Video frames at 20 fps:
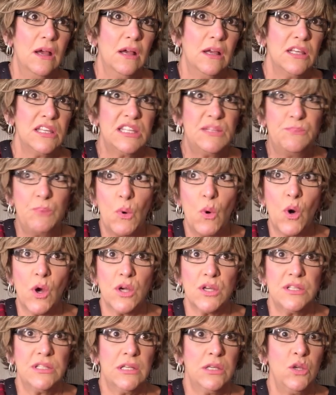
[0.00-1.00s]

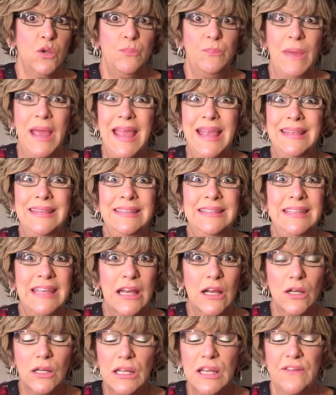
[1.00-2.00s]
sports, and you pay
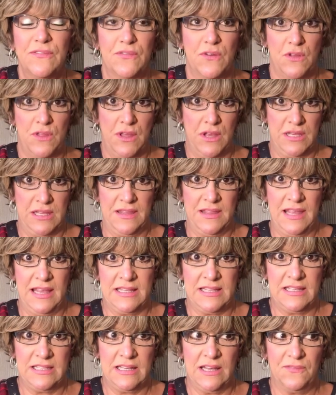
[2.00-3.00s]
dearly for the,
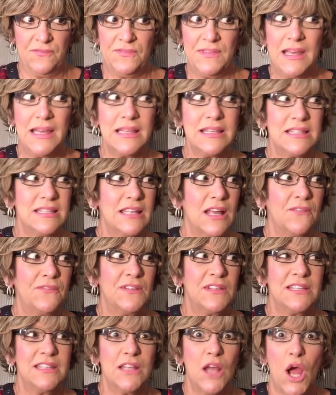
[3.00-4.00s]
that stuff. That stuff
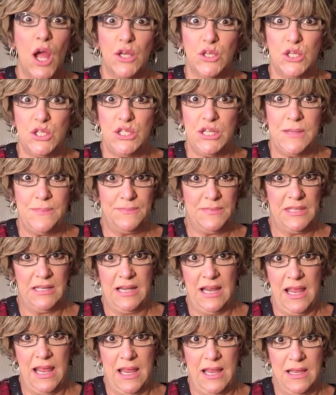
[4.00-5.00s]
is not cheap
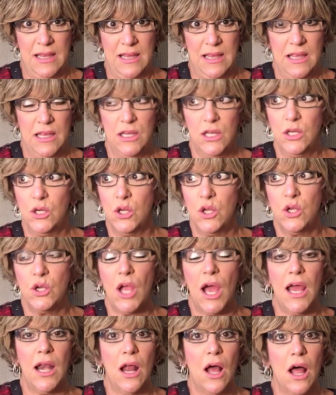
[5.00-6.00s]
today you know, you
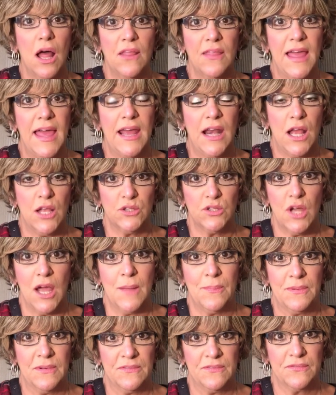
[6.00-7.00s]
got all that on
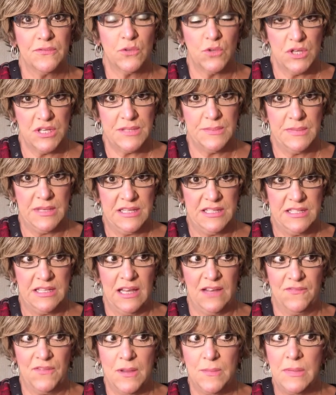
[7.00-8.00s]
top of Christmas
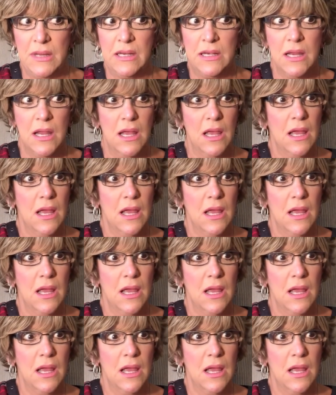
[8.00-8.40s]
stuff. I mean,